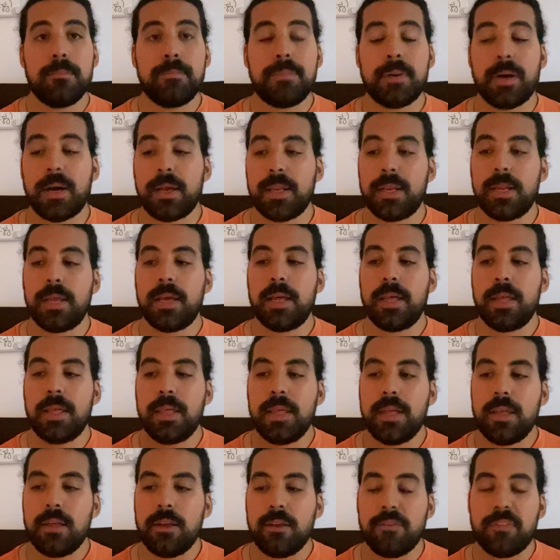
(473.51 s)
But
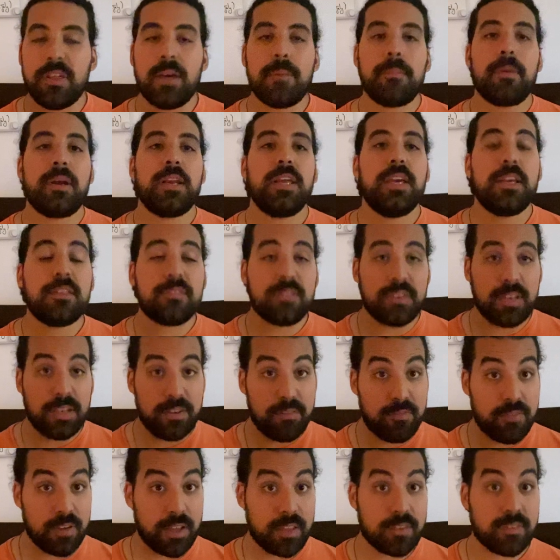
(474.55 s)
if that money isn't
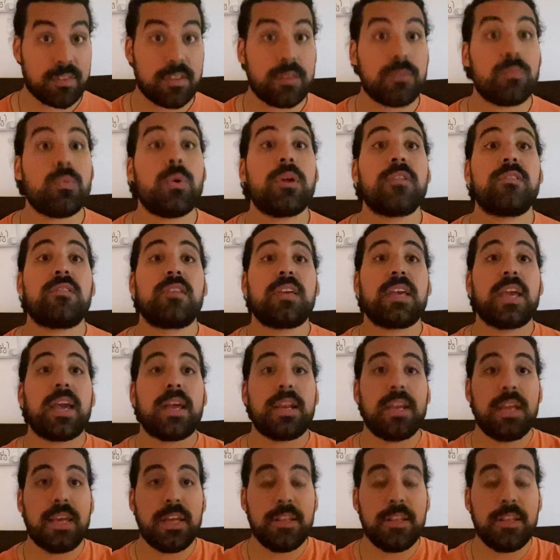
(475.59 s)
invested once again